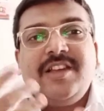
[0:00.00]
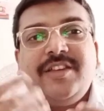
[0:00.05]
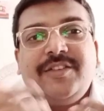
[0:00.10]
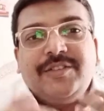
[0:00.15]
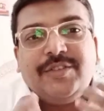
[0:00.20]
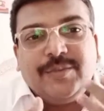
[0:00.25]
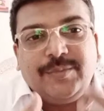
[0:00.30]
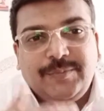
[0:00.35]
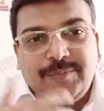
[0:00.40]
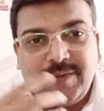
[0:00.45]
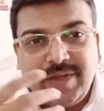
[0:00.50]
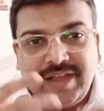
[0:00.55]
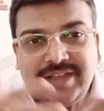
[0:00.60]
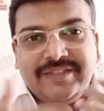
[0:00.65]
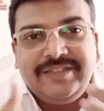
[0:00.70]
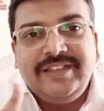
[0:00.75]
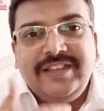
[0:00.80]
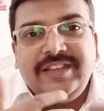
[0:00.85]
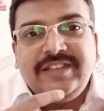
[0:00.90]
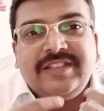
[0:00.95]
So
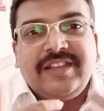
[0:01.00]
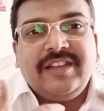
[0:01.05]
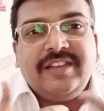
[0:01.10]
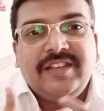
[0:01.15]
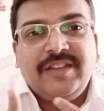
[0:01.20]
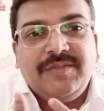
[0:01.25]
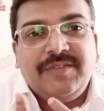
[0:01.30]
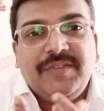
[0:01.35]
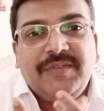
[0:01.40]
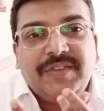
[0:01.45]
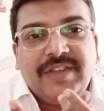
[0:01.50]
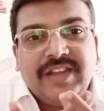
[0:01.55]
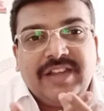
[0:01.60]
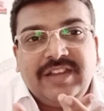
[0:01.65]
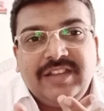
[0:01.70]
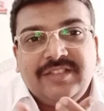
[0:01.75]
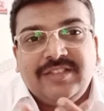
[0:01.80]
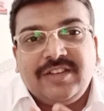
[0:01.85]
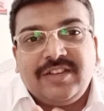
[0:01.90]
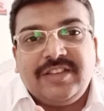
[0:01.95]
as these kinds of
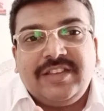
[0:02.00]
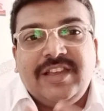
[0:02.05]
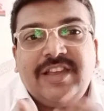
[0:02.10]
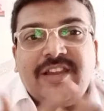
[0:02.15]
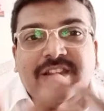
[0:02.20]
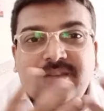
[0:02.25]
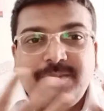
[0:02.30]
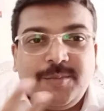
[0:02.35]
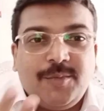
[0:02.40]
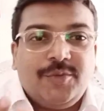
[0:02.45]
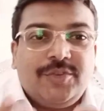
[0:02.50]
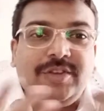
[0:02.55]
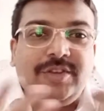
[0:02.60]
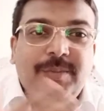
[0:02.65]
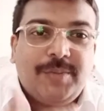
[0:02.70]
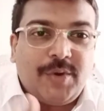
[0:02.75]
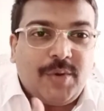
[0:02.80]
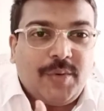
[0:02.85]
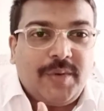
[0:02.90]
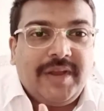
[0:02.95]
difficulties are there, mostly
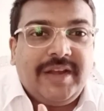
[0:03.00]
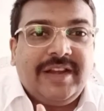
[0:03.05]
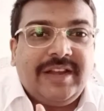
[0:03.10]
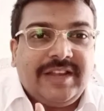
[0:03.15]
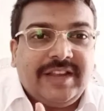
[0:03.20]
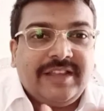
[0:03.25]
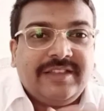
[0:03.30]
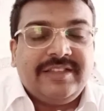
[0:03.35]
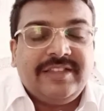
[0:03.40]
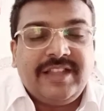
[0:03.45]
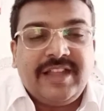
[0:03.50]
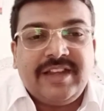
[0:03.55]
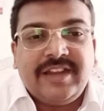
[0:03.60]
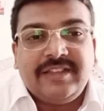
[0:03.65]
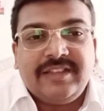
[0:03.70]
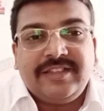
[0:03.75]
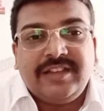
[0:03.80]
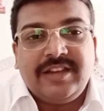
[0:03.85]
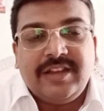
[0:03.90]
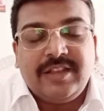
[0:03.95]
provider takes that
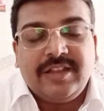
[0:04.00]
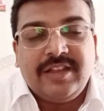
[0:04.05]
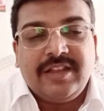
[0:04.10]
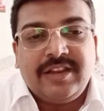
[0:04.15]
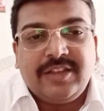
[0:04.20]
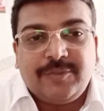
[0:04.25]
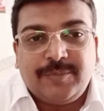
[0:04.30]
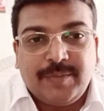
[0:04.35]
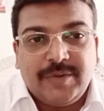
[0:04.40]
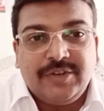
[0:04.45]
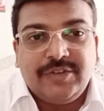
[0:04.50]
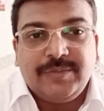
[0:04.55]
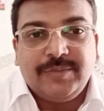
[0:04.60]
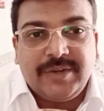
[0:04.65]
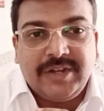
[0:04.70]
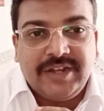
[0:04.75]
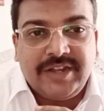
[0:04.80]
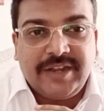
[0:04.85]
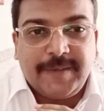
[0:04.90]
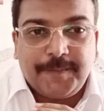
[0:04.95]
as a
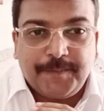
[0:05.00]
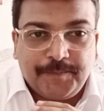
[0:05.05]
responsibility.